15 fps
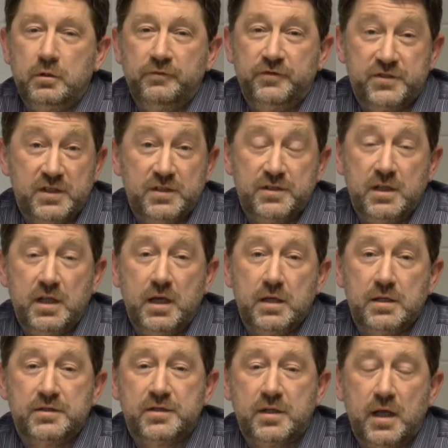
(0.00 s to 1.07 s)
of
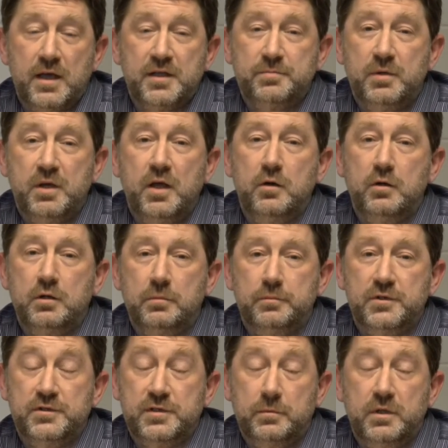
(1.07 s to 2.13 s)
CCS has been held up
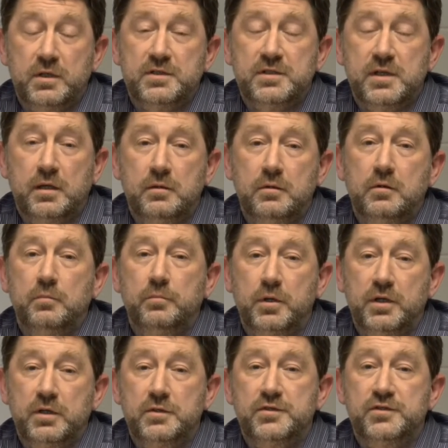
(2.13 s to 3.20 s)
to some extent by
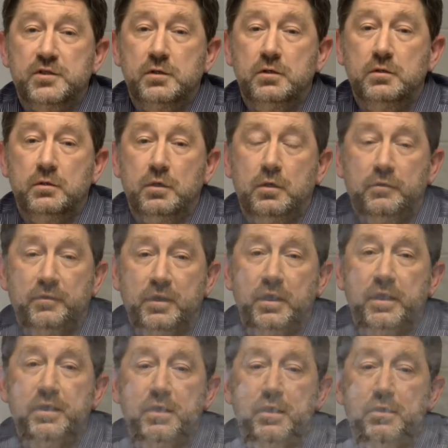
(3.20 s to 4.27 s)
concern over
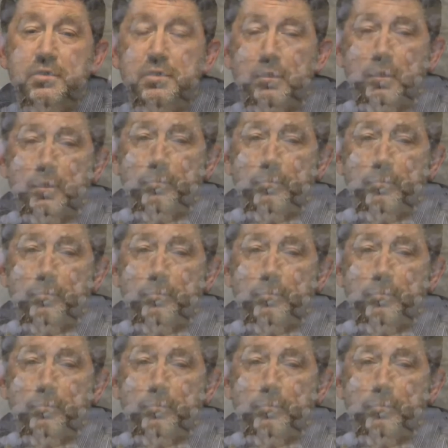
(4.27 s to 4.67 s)
leakage,